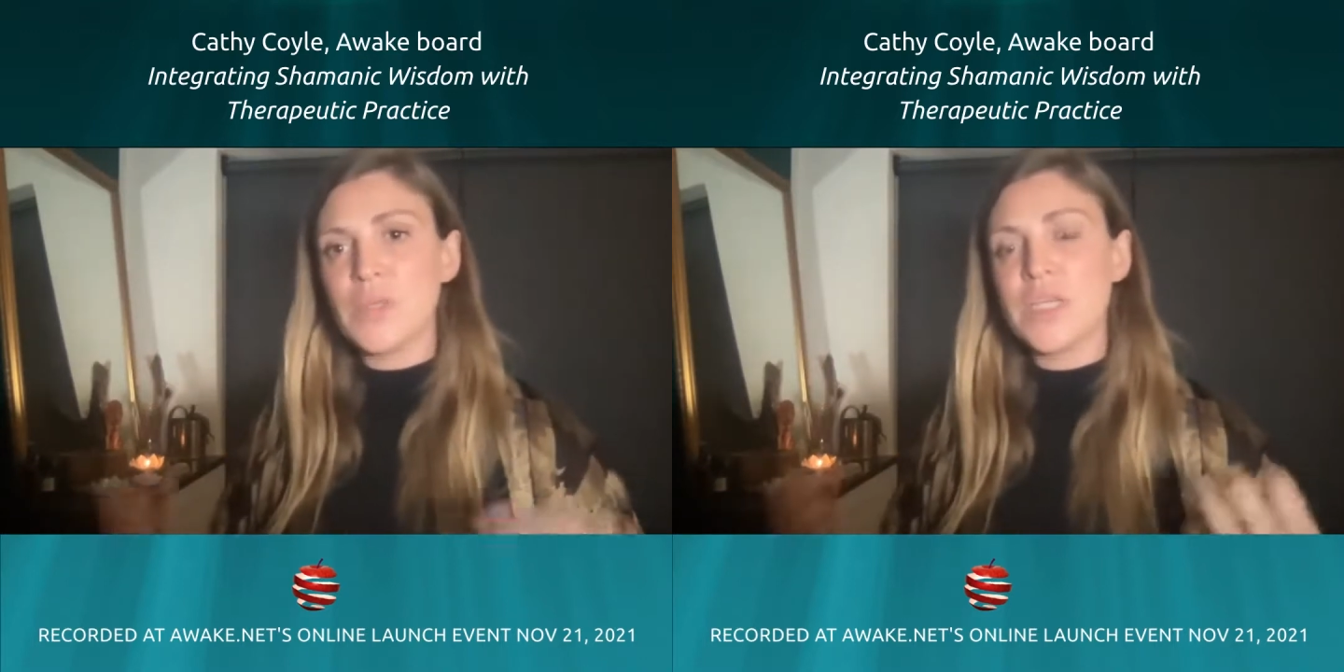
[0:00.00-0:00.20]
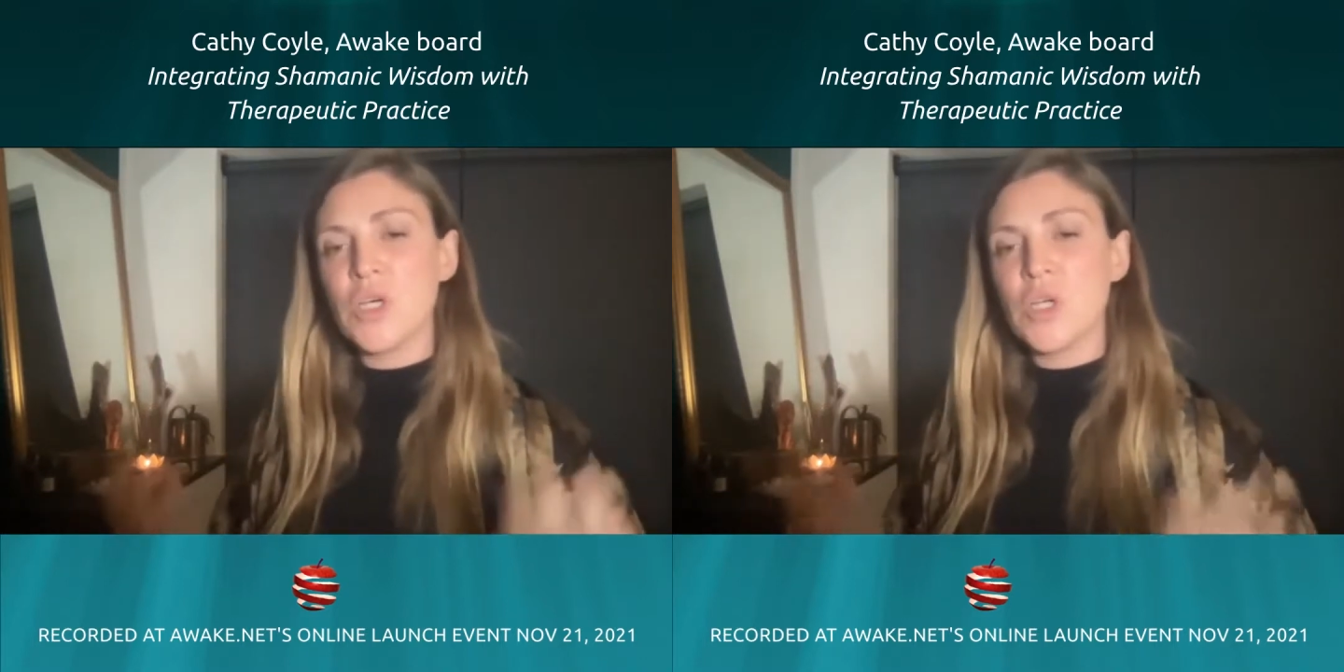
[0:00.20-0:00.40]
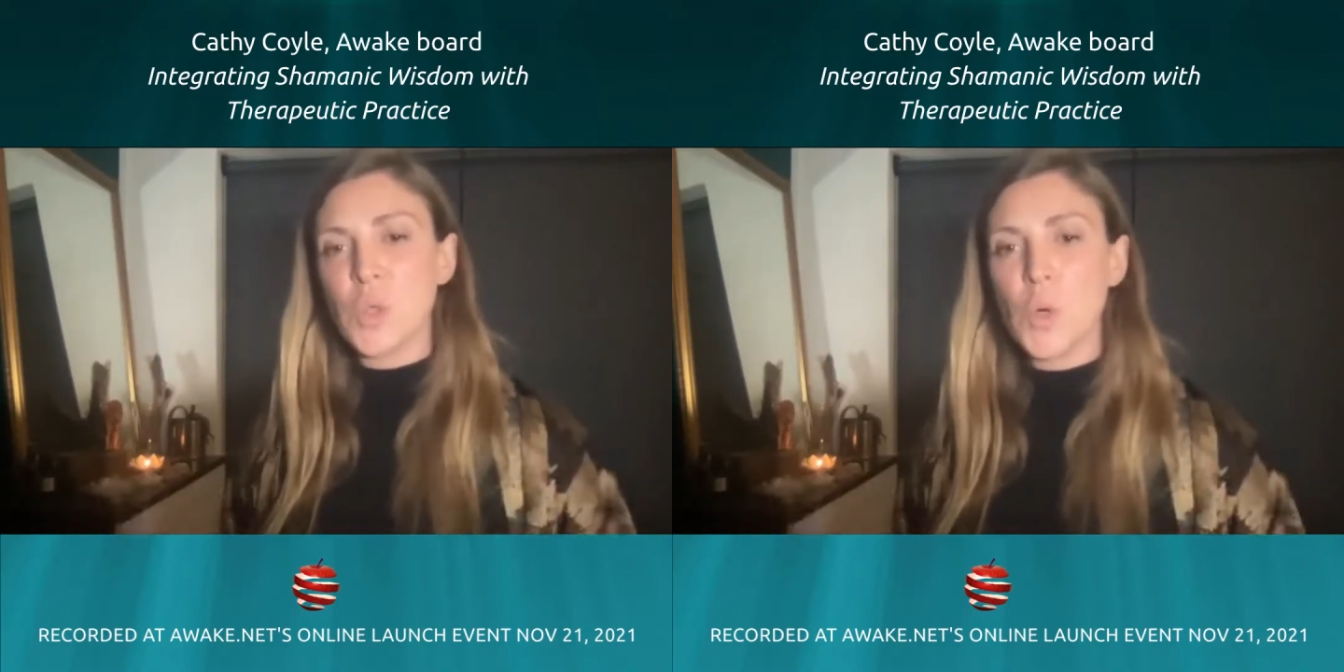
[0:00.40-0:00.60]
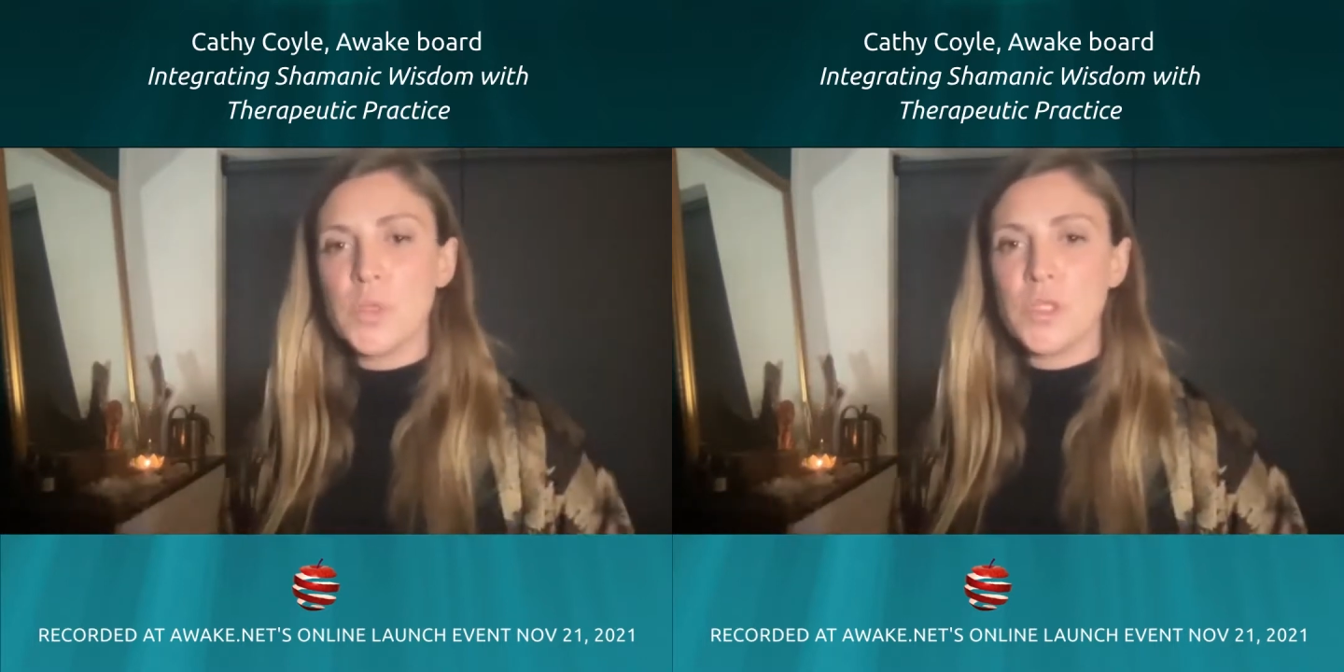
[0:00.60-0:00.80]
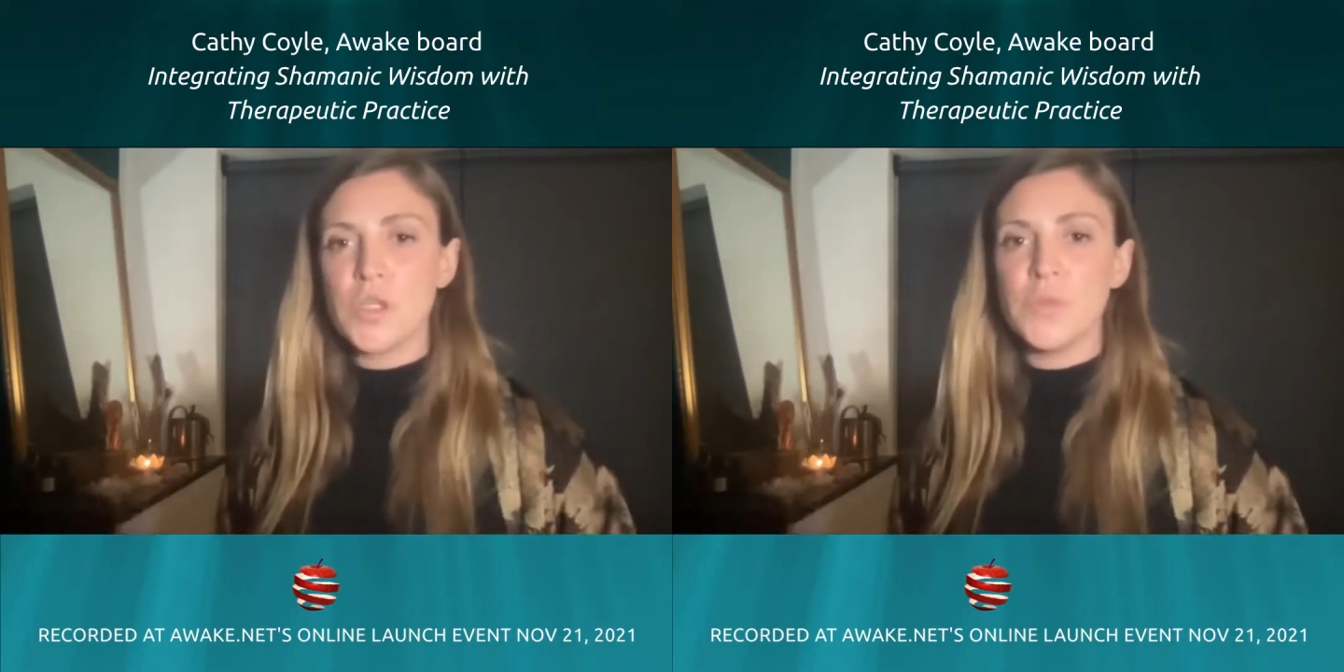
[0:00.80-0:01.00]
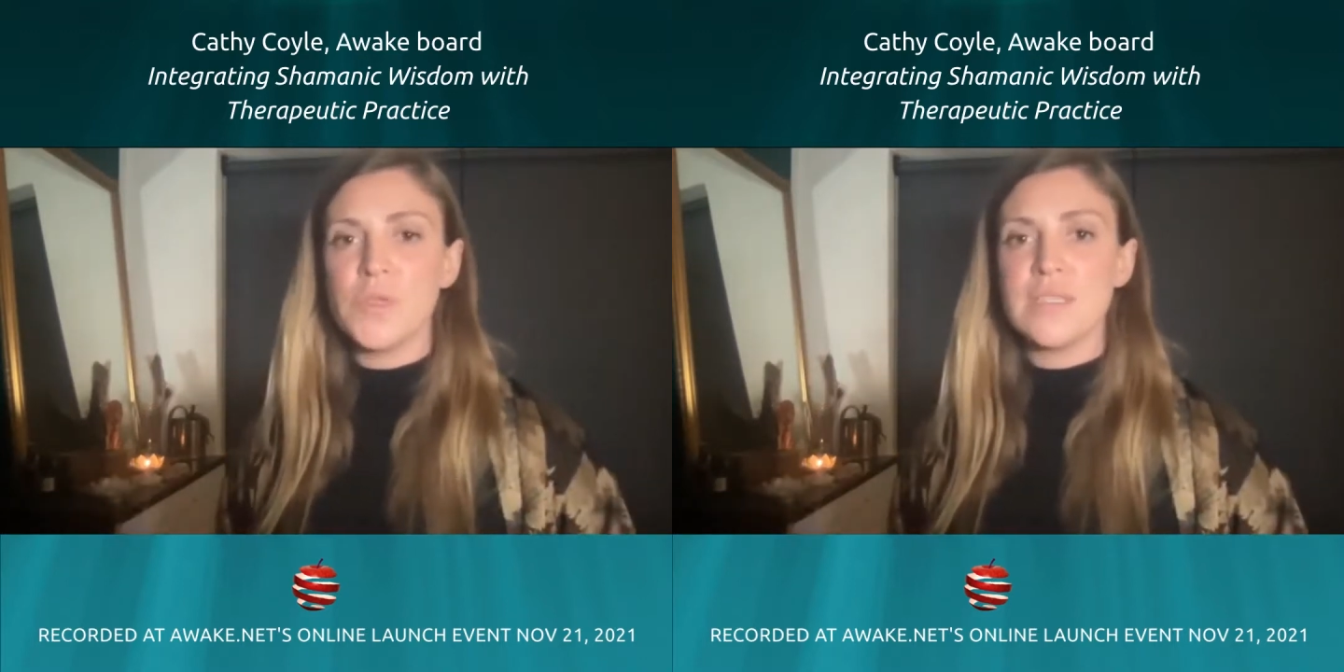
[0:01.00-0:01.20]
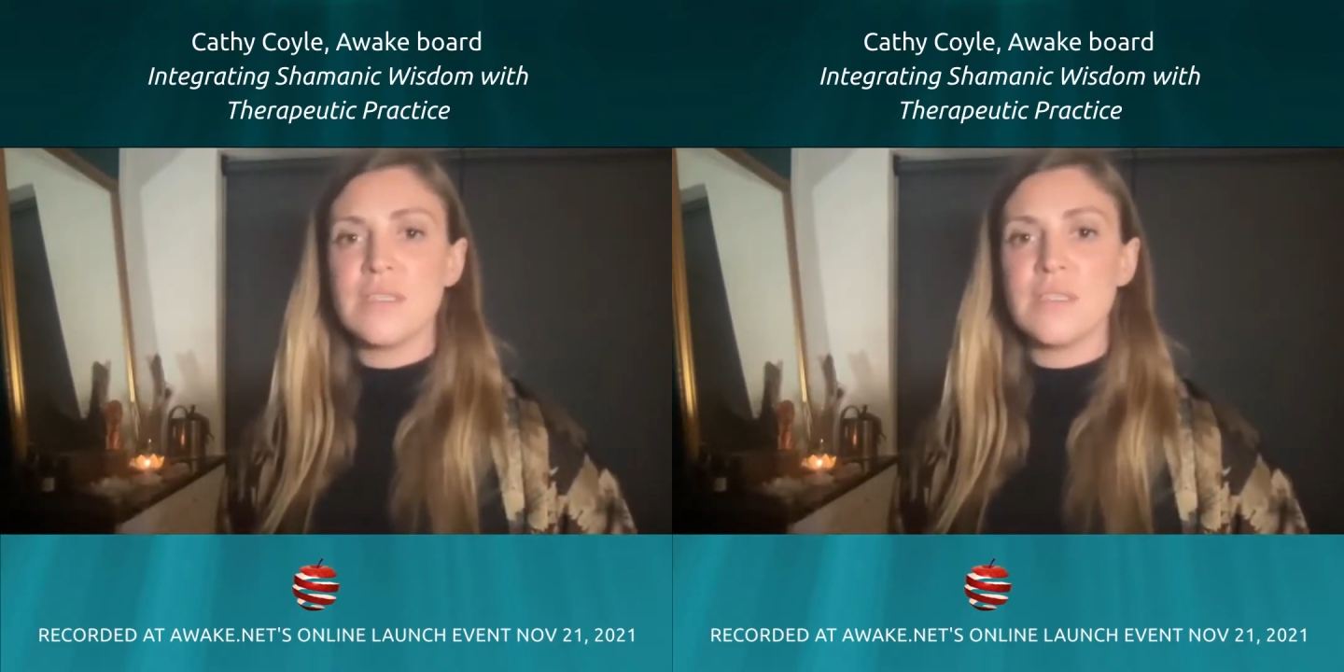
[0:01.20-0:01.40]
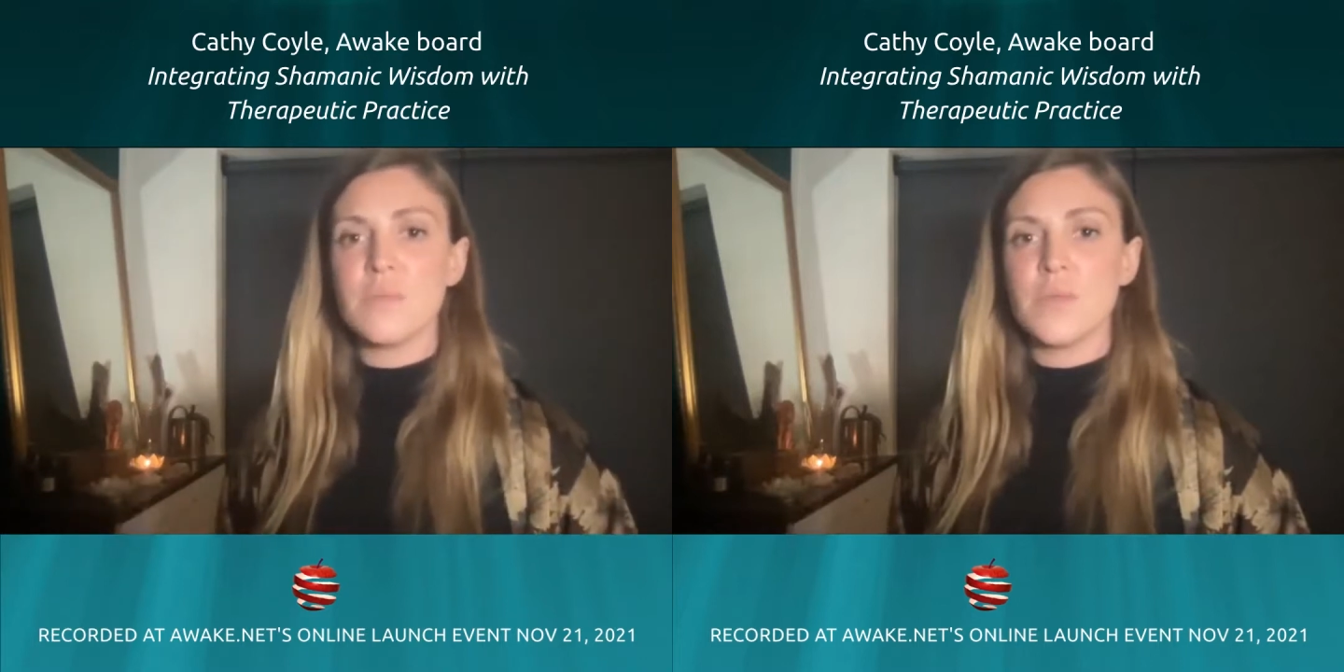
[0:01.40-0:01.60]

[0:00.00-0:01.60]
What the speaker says: but in global communities,